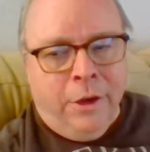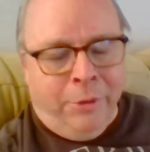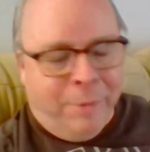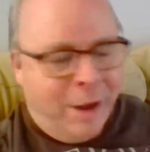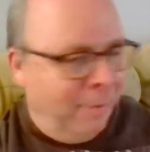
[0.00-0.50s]

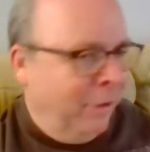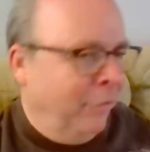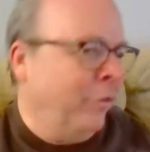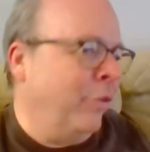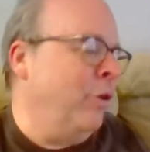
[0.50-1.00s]
Your mom
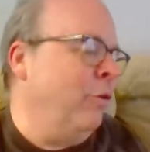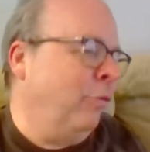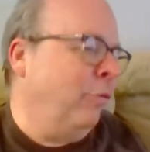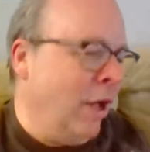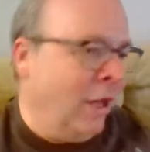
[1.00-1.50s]
lives with you
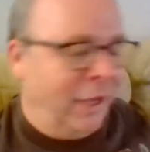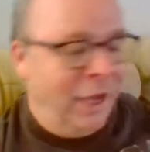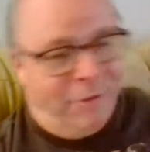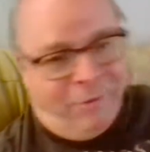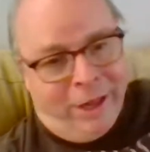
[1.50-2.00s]
as well.
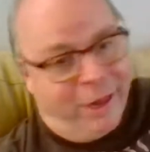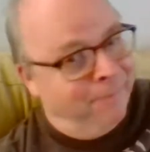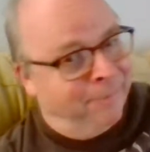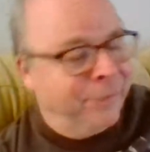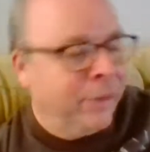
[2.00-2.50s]
Yeah, well,
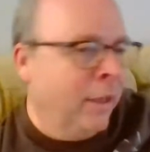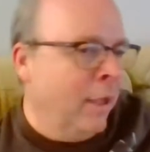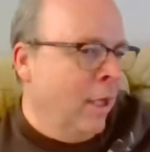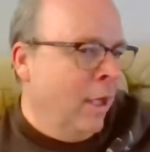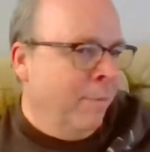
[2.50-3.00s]

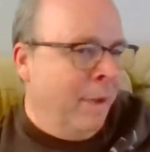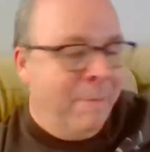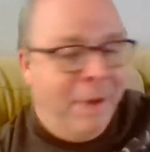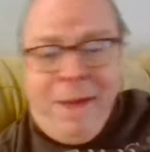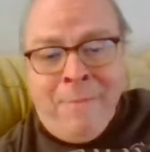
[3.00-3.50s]
my
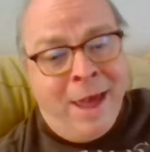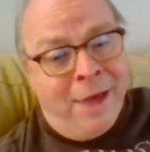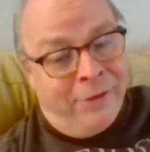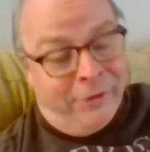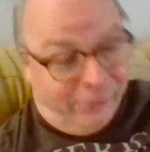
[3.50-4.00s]
mom
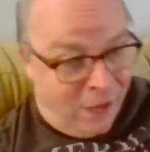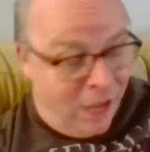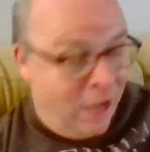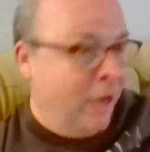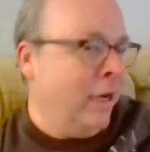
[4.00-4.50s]
had this
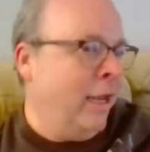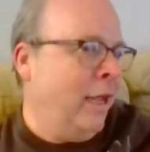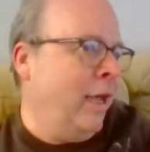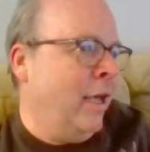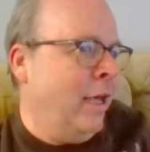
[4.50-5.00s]
line,
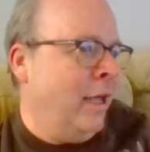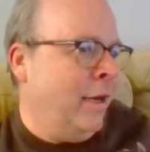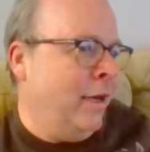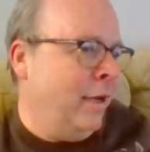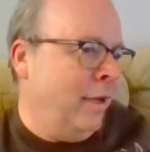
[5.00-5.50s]

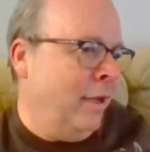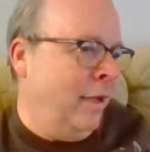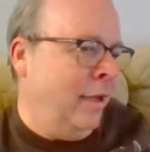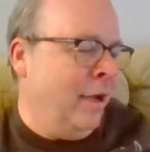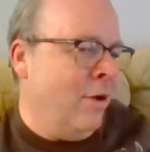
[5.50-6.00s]
and
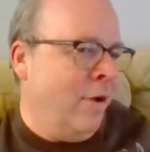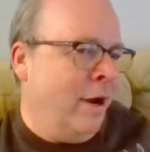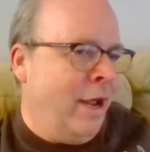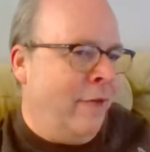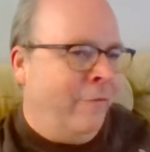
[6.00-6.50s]

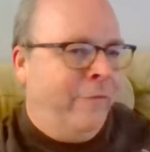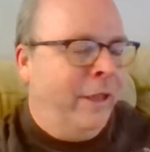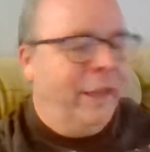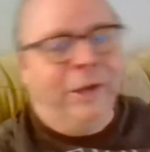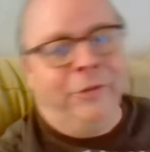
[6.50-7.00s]
and I have a
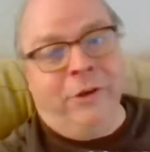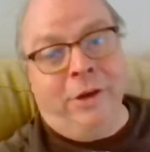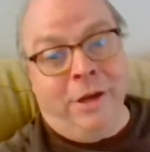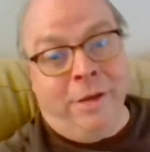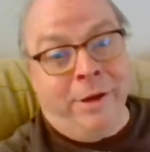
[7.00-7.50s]
feeling it's
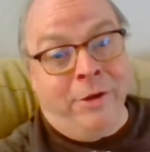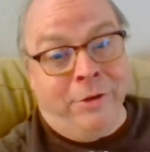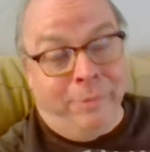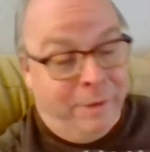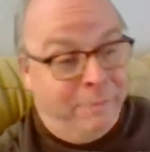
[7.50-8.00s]
going to come out
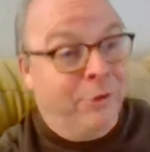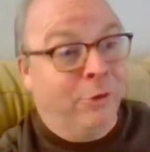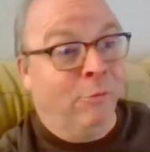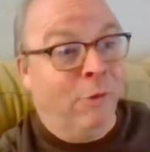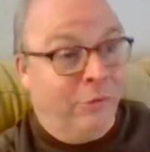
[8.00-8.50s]
to be
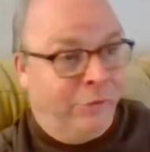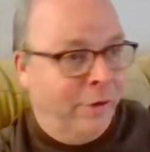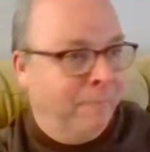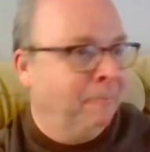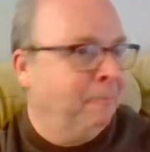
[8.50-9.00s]
pure
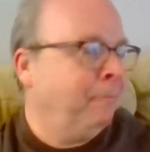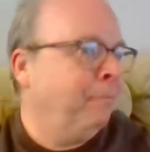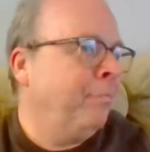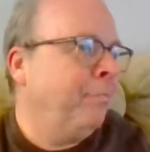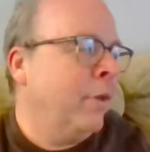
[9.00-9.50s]
wisdom.
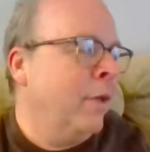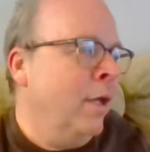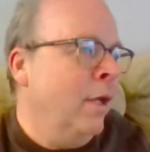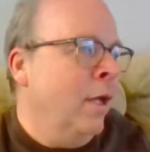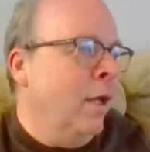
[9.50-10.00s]

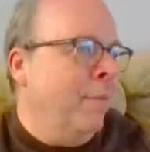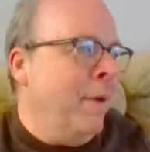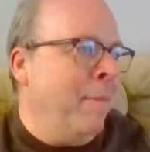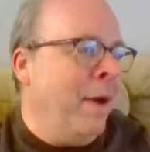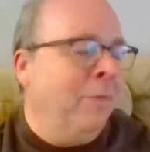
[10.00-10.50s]

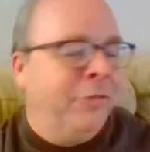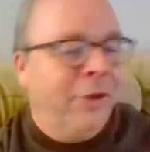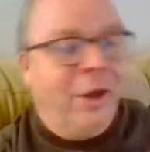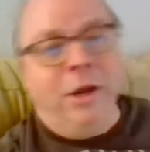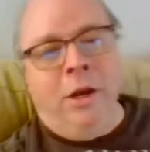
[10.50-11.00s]
My mom
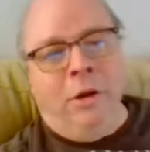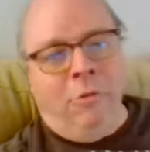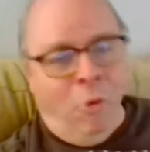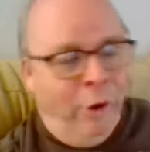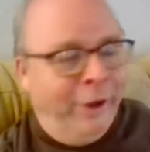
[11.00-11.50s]
said,
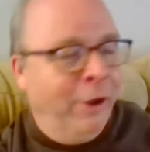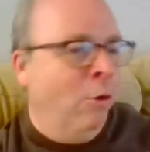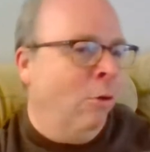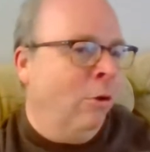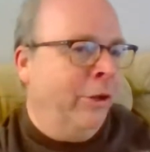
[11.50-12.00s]
"Growing
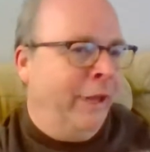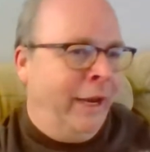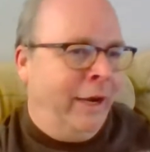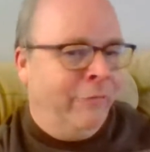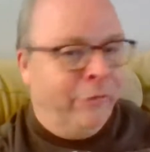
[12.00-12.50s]
old
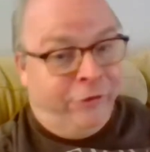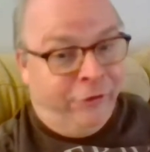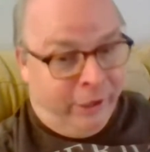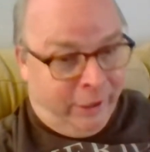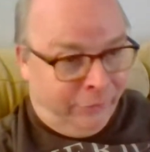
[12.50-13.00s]
ain't for
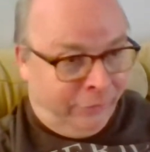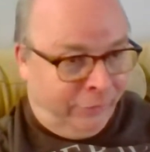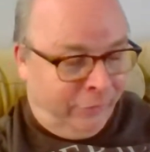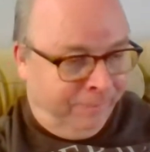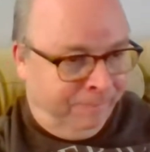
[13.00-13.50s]
chickens.